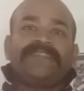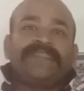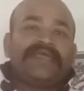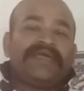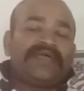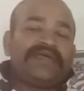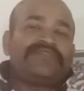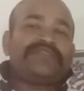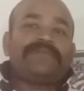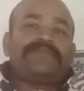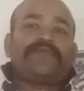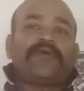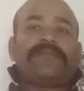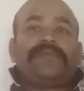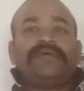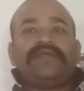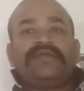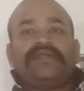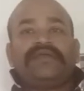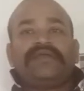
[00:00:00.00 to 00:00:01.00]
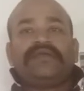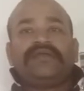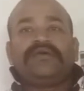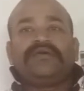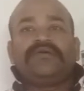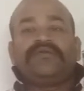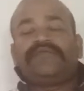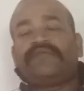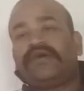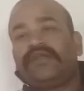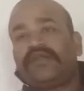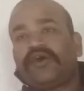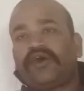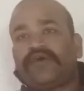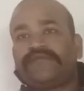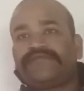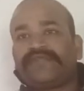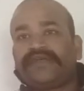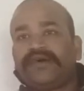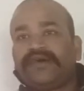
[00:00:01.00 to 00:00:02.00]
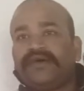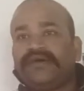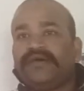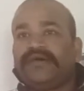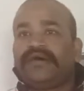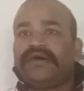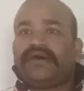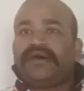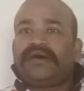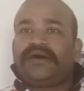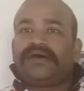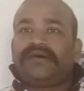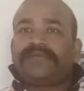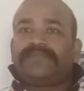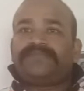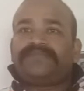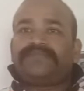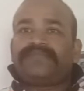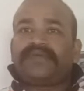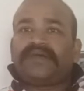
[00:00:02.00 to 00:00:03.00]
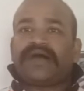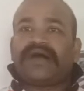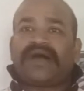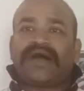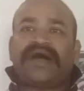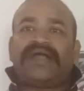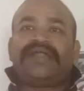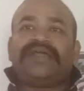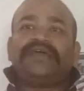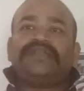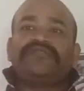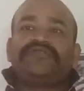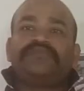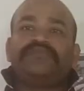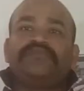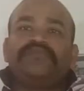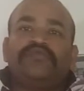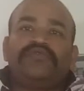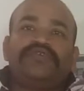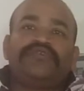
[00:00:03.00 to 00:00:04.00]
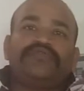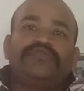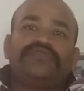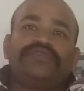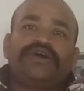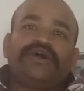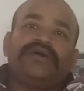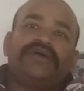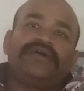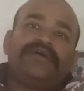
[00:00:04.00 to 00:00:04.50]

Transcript: Is probably one of the hardest move to the